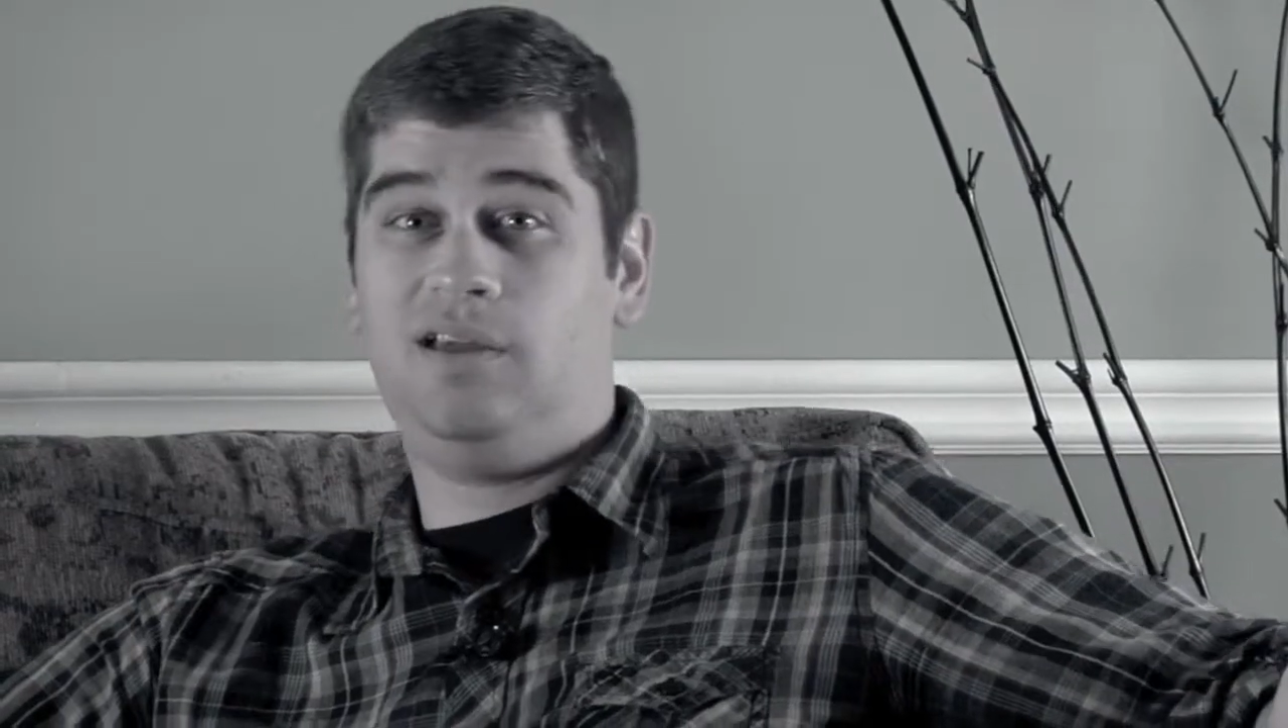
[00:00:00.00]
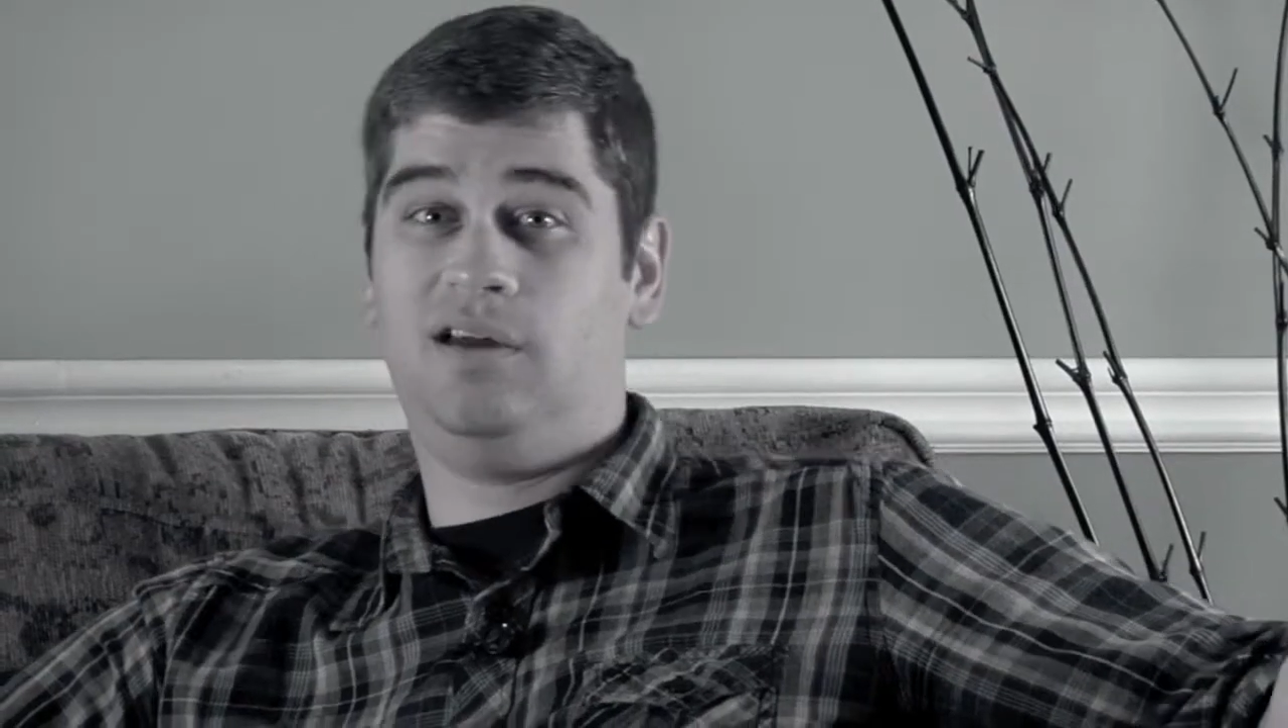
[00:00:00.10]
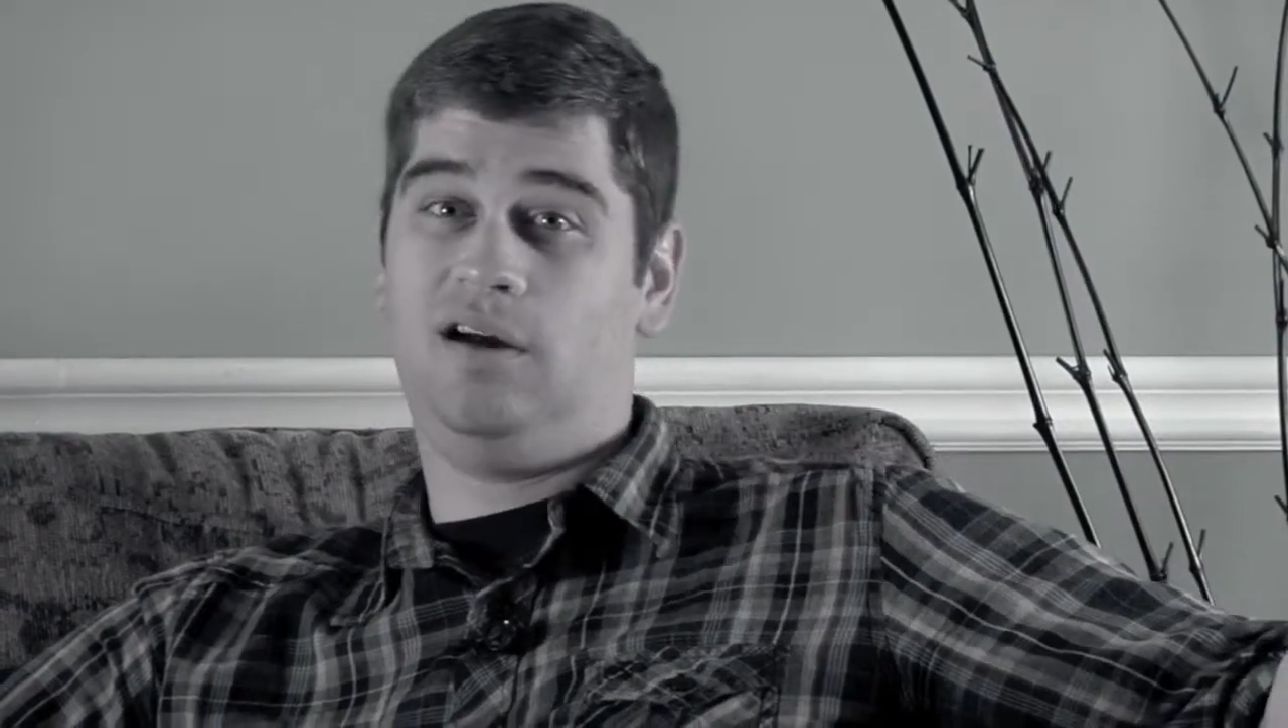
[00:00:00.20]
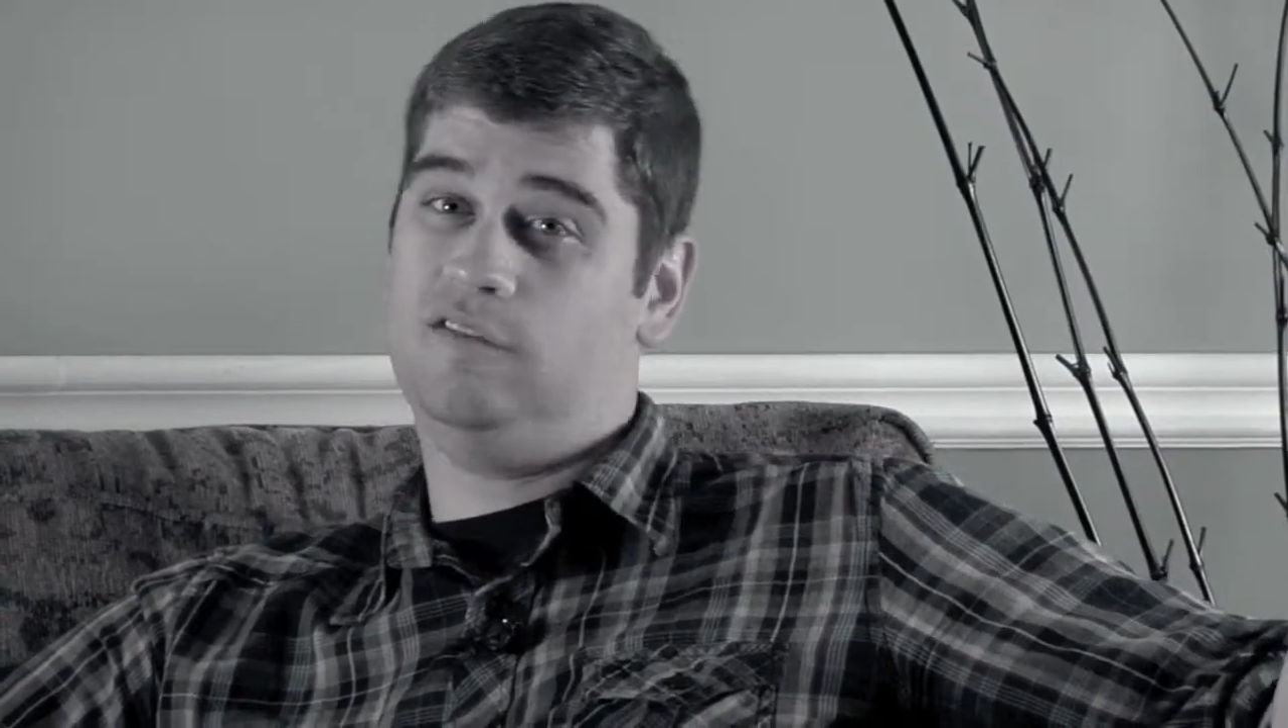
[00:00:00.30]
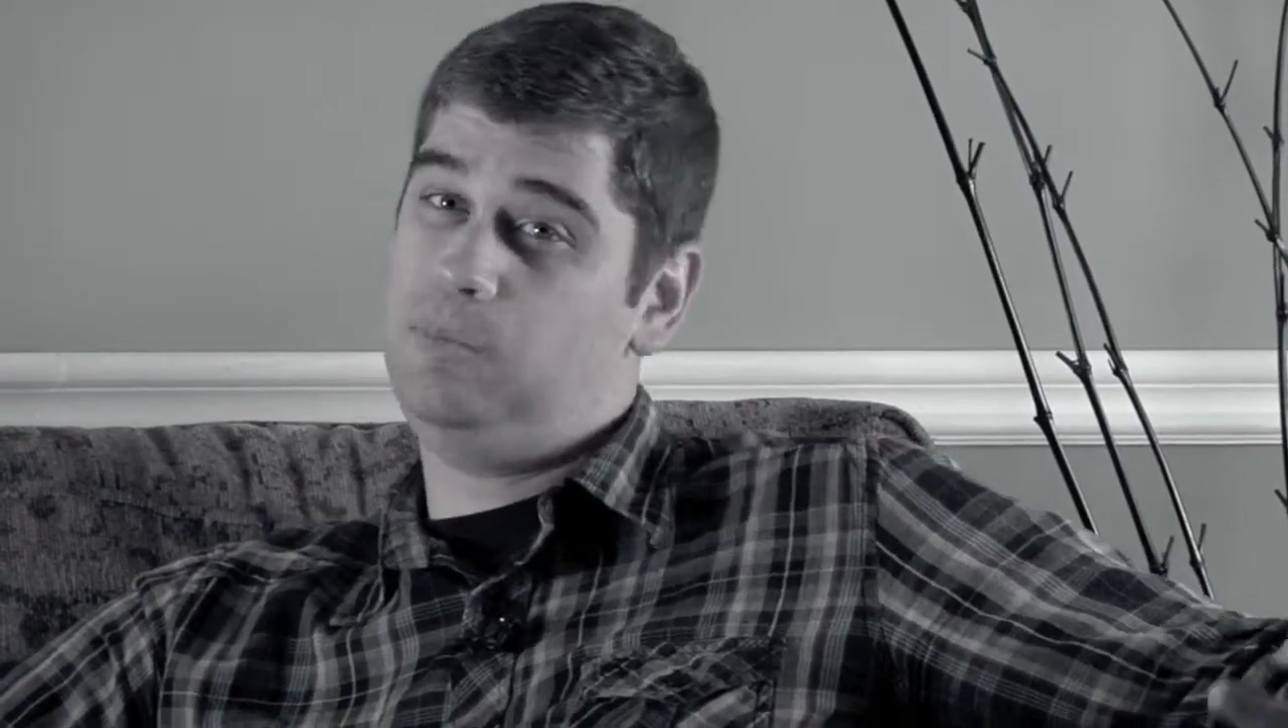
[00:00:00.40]

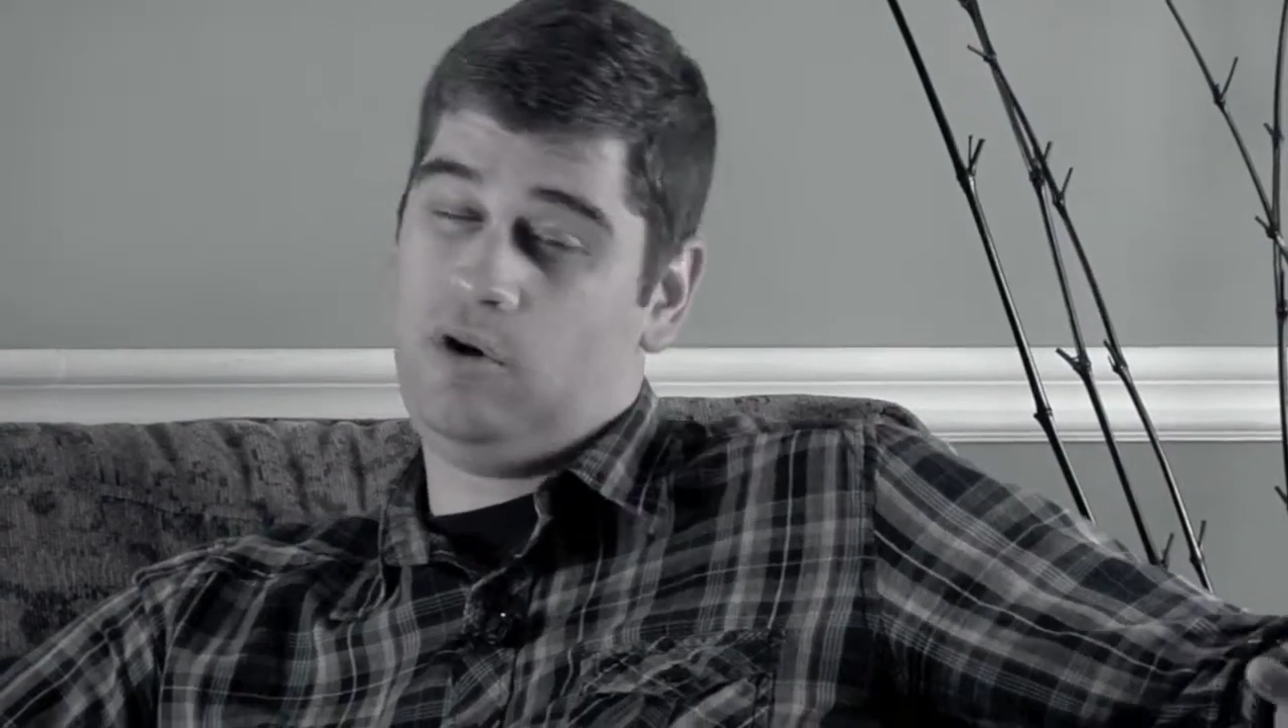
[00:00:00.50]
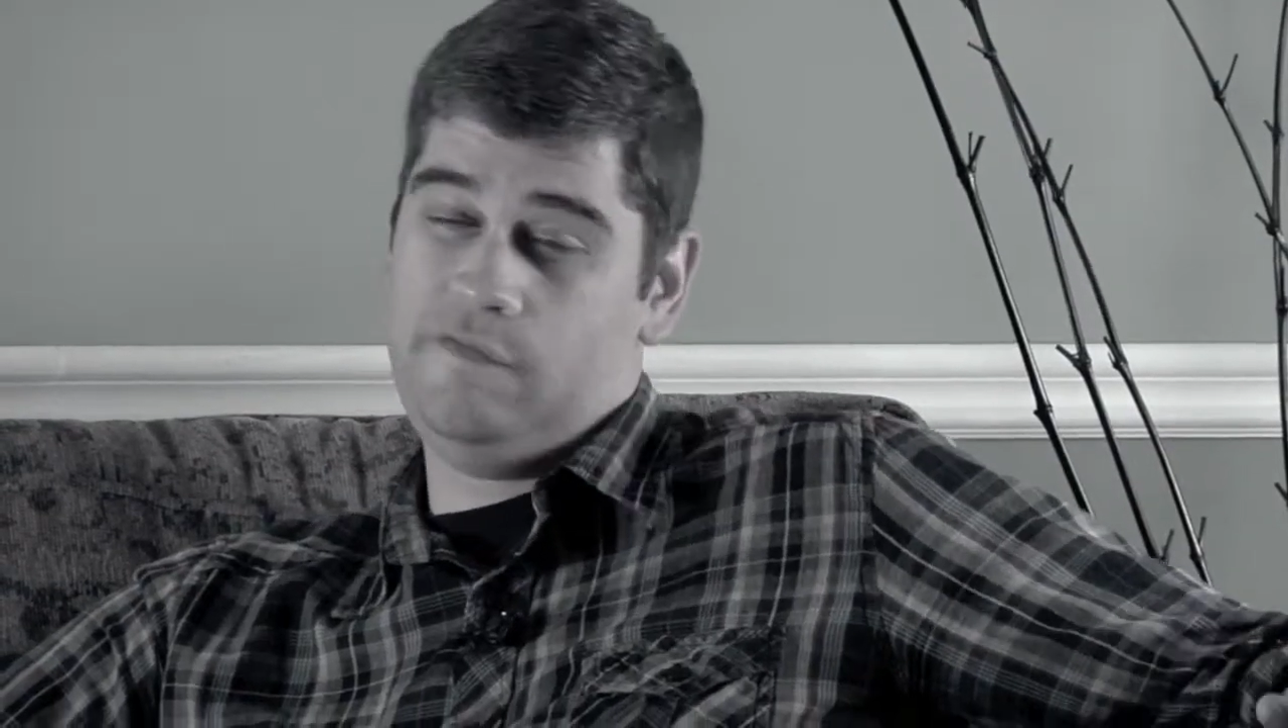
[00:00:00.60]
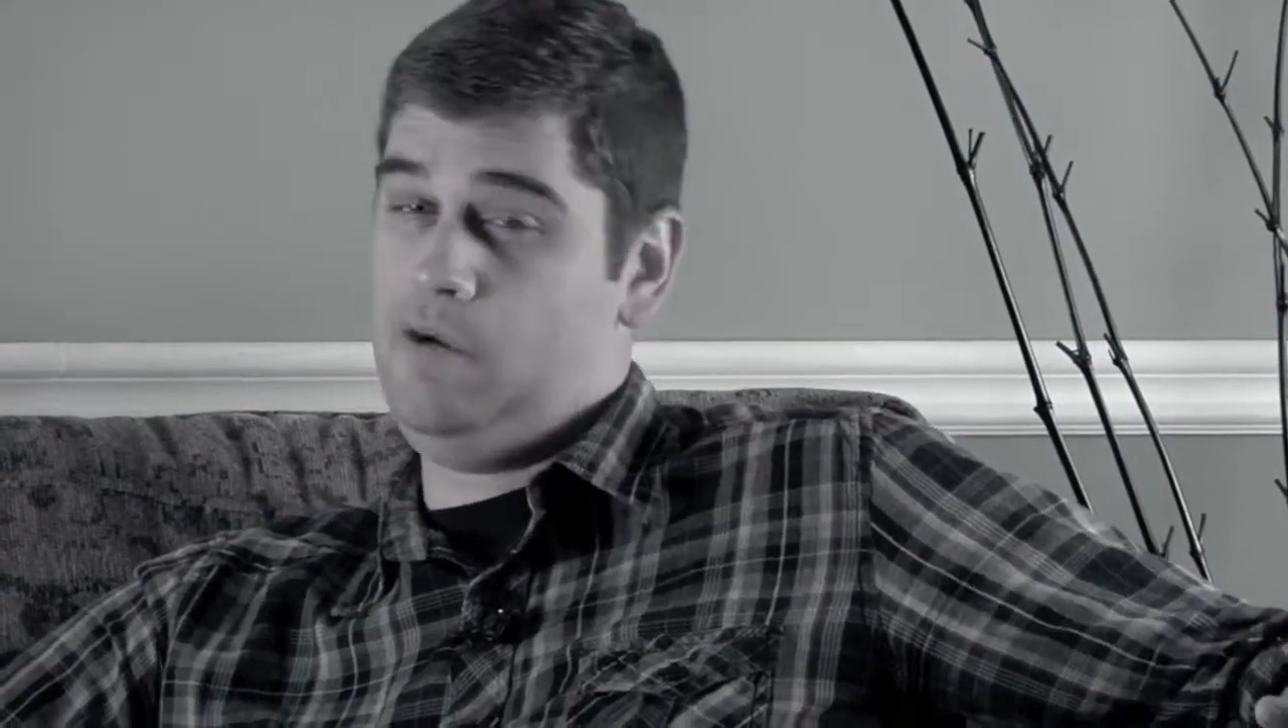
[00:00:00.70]
God's part of